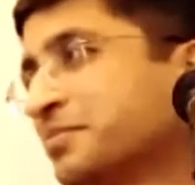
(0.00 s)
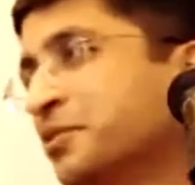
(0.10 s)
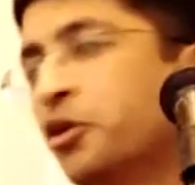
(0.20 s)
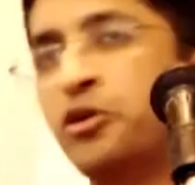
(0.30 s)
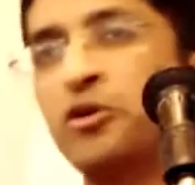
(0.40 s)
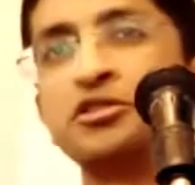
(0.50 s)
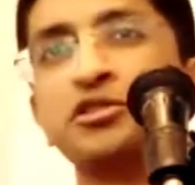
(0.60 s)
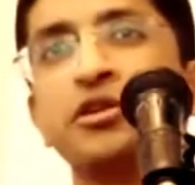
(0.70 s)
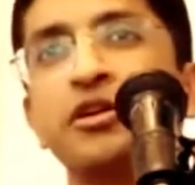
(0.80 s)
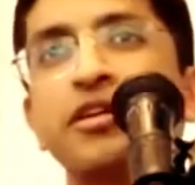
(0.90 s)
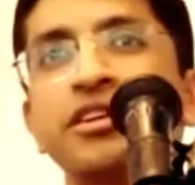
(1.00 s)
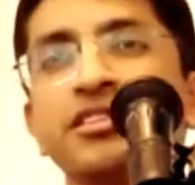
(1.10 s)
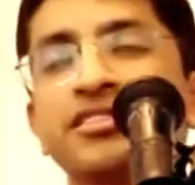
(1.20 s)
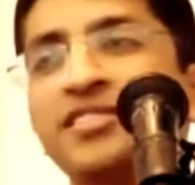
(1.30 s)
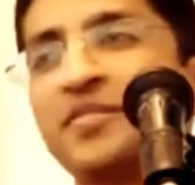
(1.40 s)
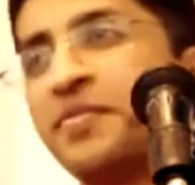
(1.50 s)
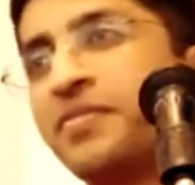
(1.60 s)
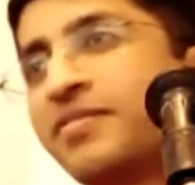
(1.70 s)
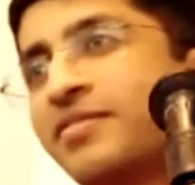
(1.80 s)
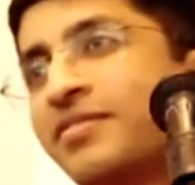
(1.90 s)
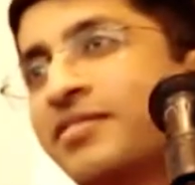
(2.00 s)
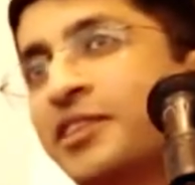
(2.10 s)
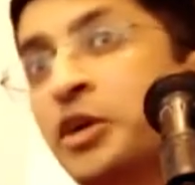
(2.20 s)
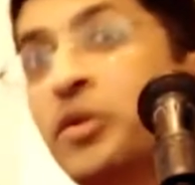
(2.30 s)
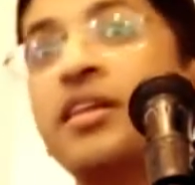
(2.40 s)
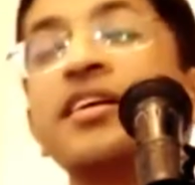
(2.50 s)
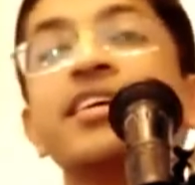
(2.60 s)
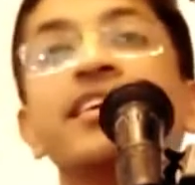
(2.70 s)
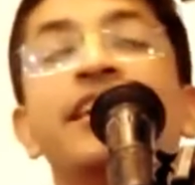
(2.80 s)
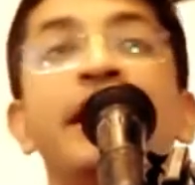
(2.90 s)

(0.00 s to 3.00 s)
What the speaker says: No rules, no regulations. You will,